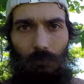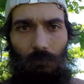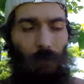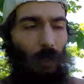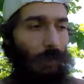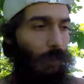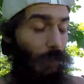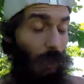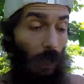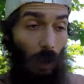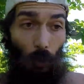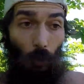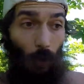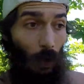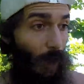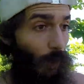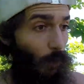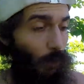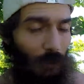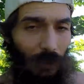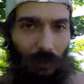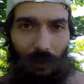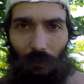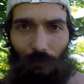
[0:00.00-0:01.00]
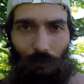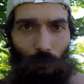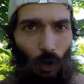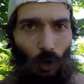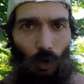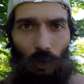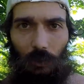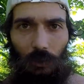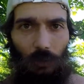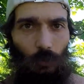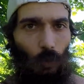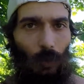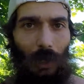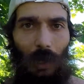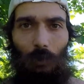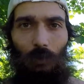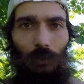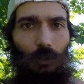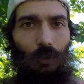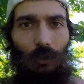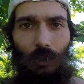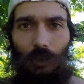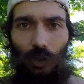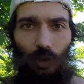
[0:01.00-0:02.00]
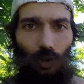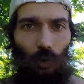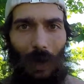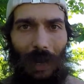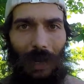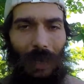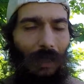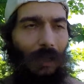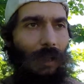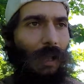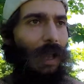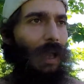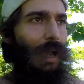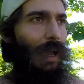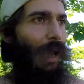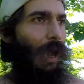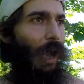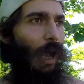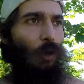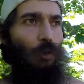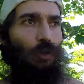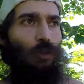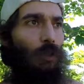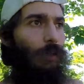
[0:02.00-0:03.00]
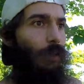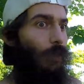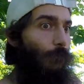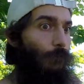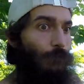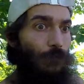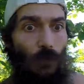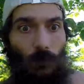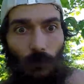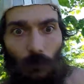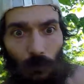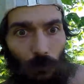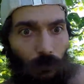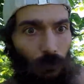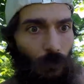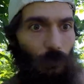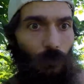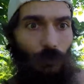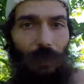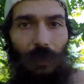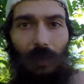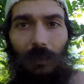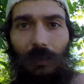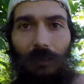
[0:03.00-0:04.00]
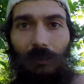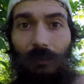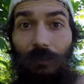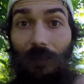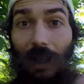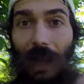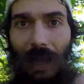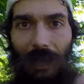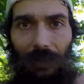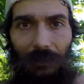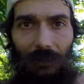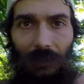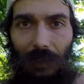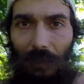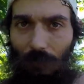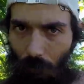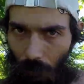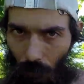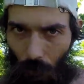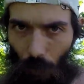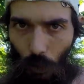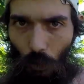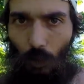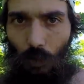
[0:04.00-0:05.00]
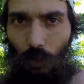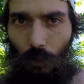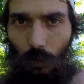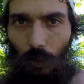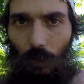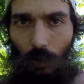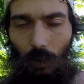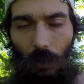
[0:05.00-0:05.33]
Like when I was in the forest, when I was on the trail, I was like vroom, vroom, vroom, feeling fast, even though,